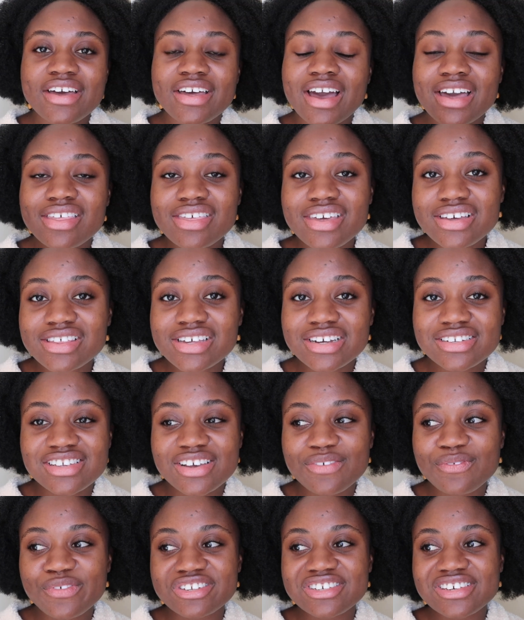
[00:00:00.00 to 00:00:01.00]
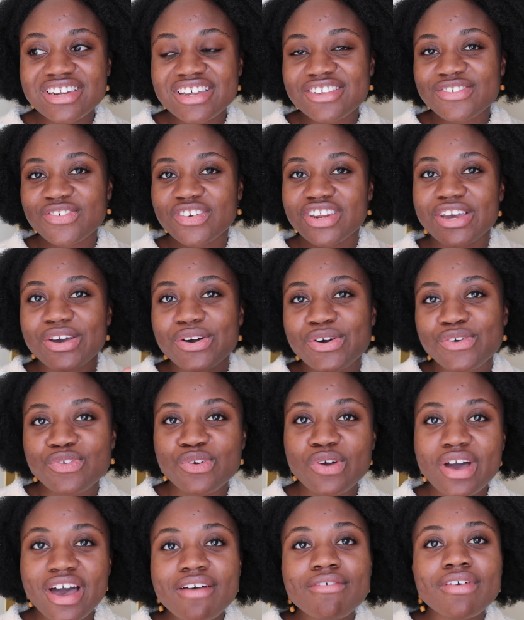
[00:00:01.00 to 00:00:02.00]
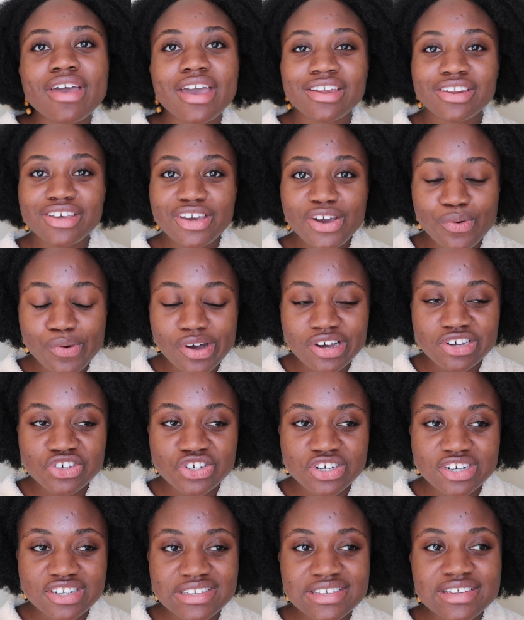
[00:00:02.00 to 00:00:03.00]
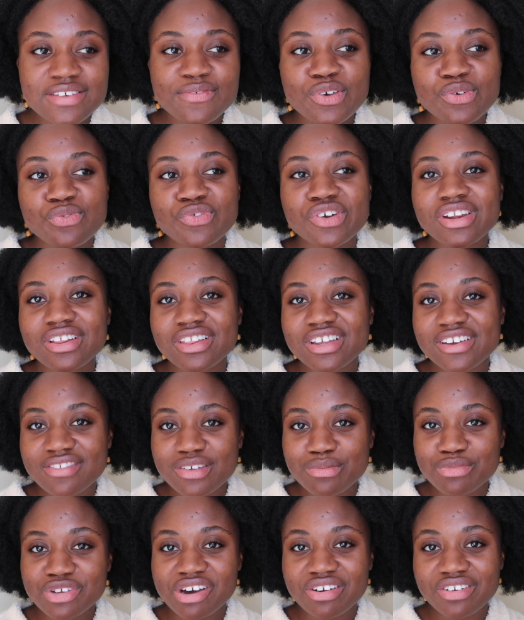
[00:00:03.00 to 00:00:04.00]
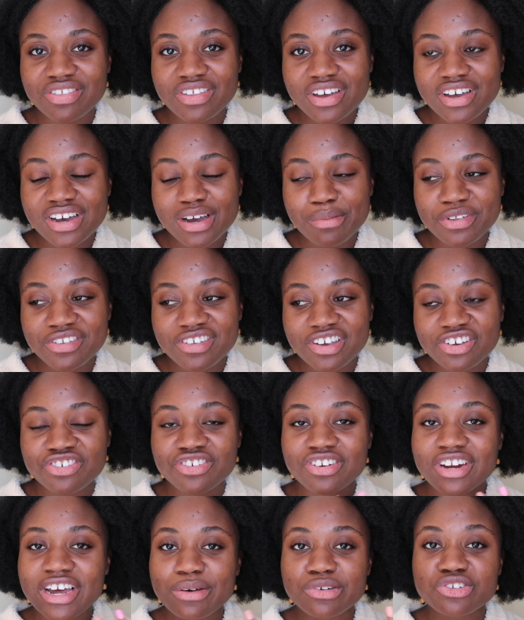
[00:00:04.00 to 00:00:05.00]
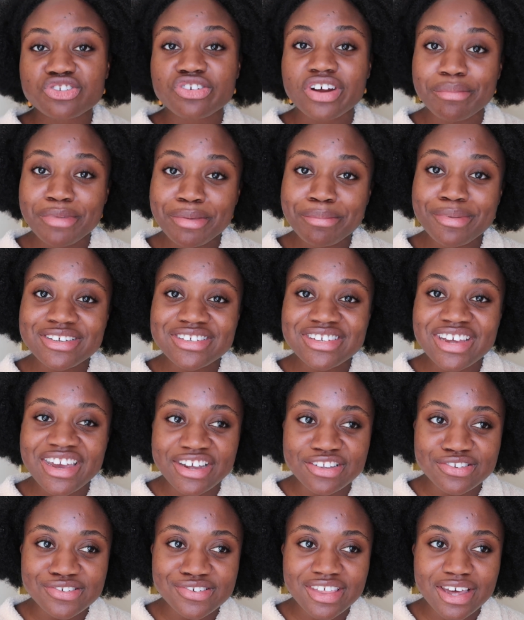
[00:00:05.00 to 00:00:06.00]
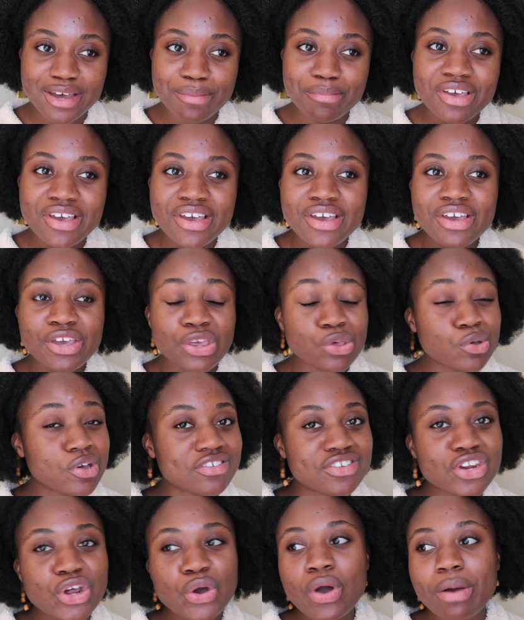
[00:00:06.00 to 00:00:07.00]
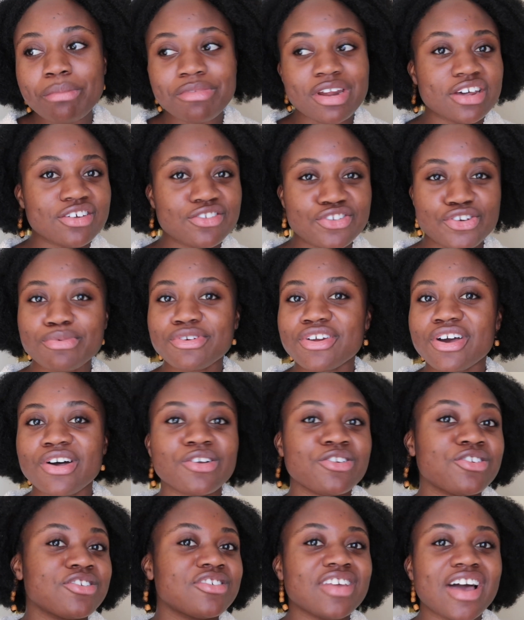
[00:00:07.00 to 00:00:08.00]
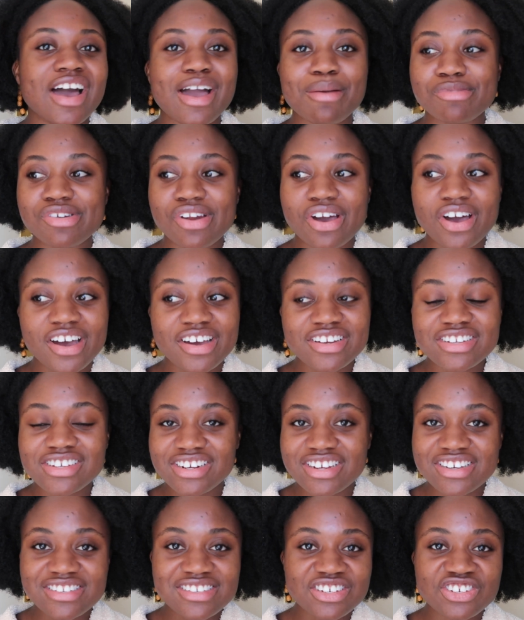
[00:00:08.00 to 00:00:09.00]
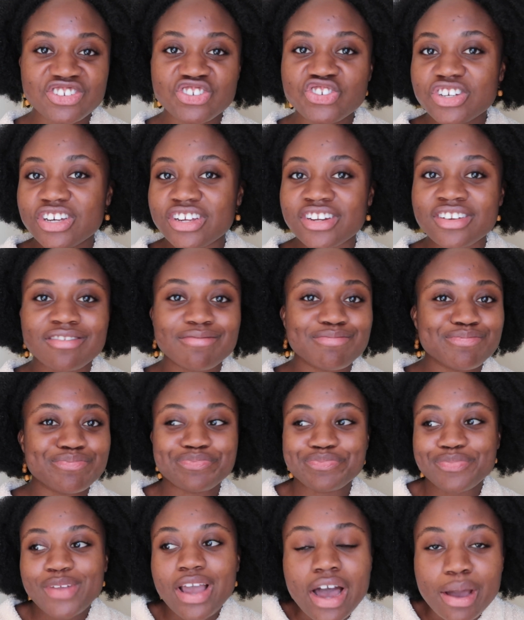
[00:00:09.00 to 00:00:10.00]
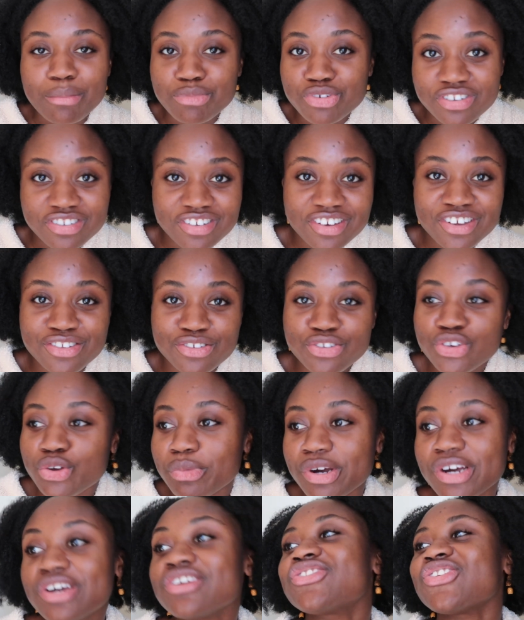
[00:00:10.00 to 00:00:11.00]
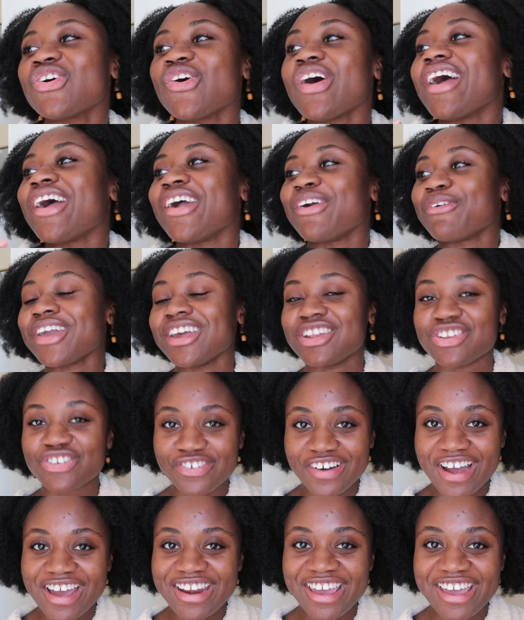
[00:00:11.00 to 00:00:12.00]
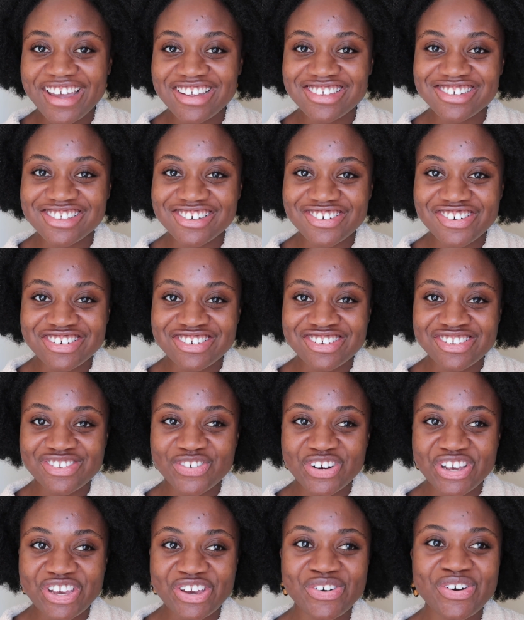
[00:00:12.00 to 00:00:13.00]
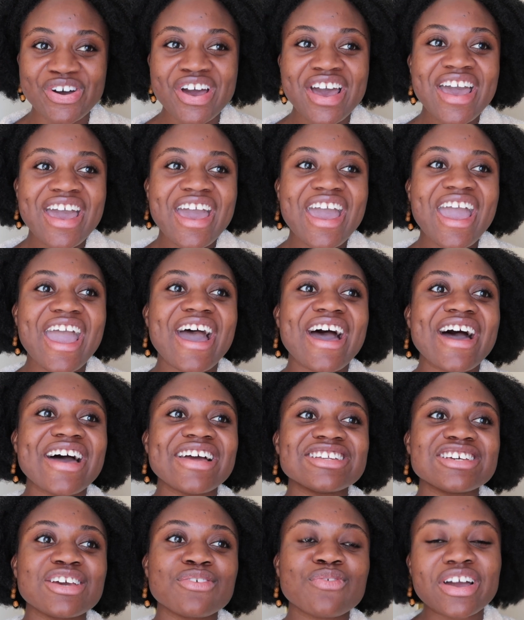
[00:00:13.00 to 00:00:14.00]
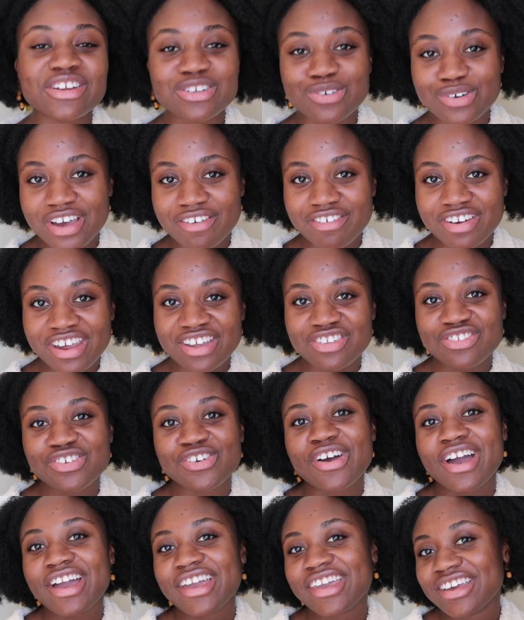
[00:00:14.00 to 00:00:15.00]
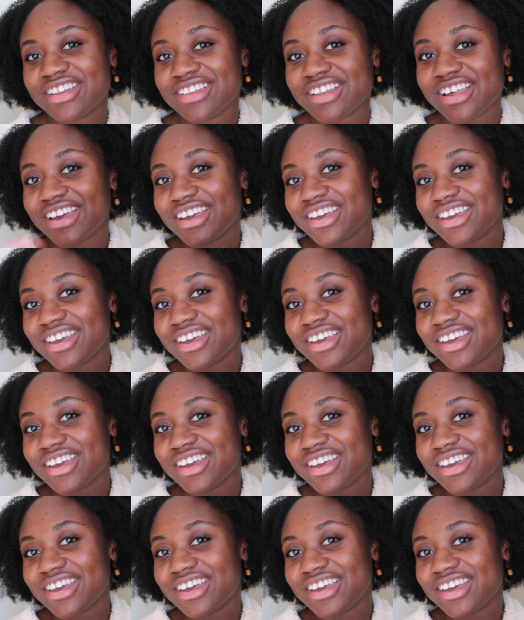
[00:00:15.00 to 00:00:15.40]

I think that's it for today's video. If you have any questions, feel free to leave them down in the comment section. I will try my best to answer them. You guys know I'm not a dermatologist. I'm not an esthetician. I'm just a consumer, so I can try to answer the questions for you, and if I don't have an answer, I can